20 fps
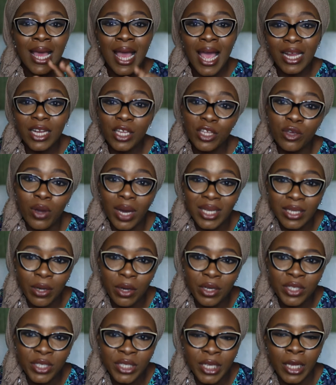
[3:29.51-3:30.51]
Anyway, as I
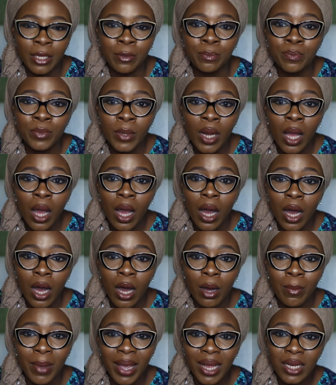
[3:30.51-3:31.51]
was saying,
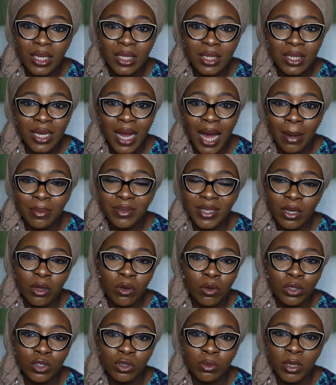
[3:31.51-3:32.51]
editing apps are not
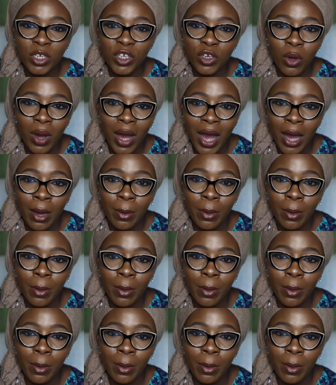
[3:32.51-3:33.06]
going to make your